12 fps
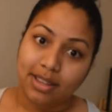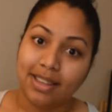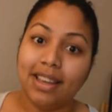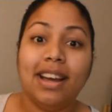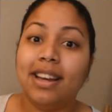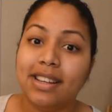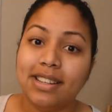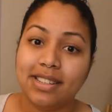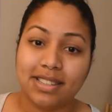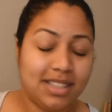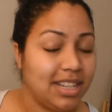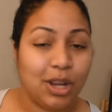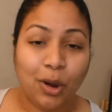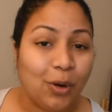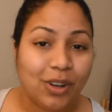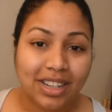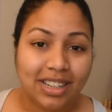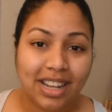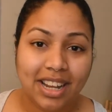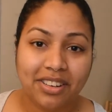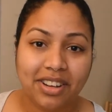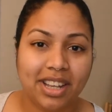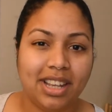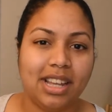Yes, The
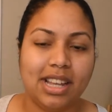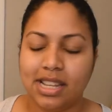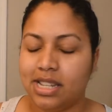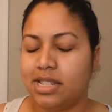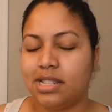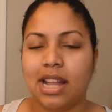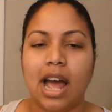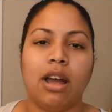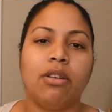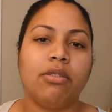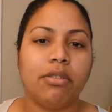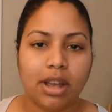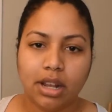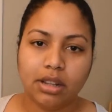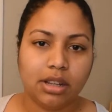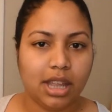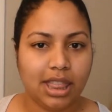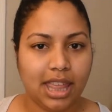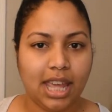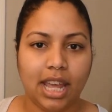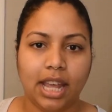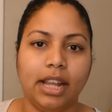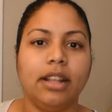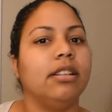Ordinary is that red looking
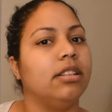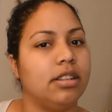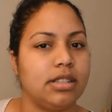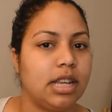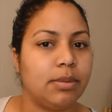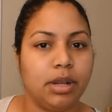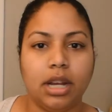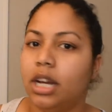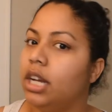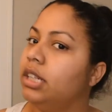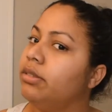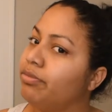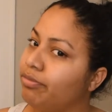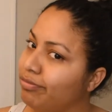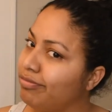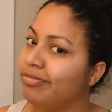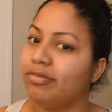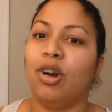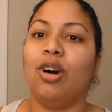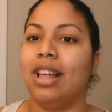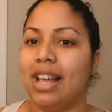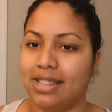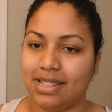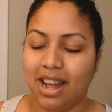thing. Looks like blood, all
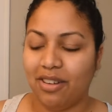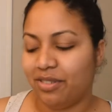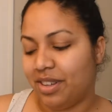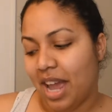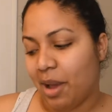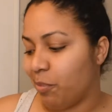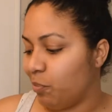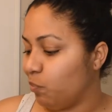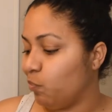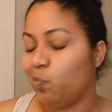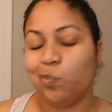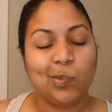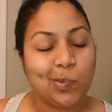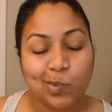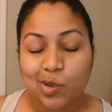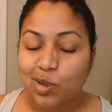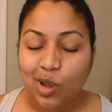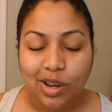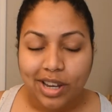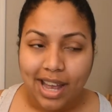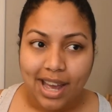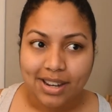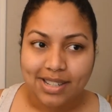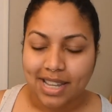that stuff, yeah. Sorry, I
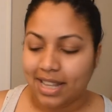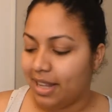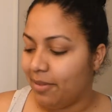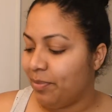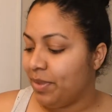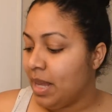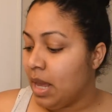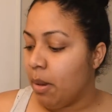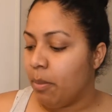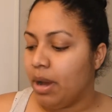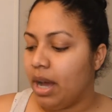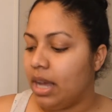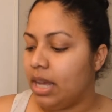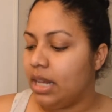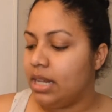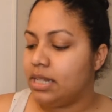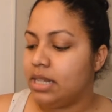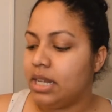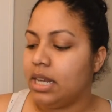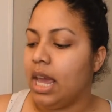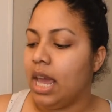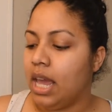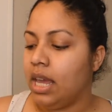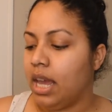had to say that. But it is the
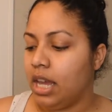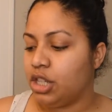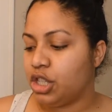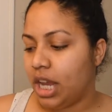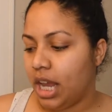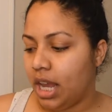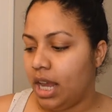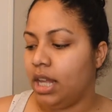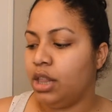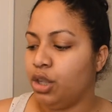AHA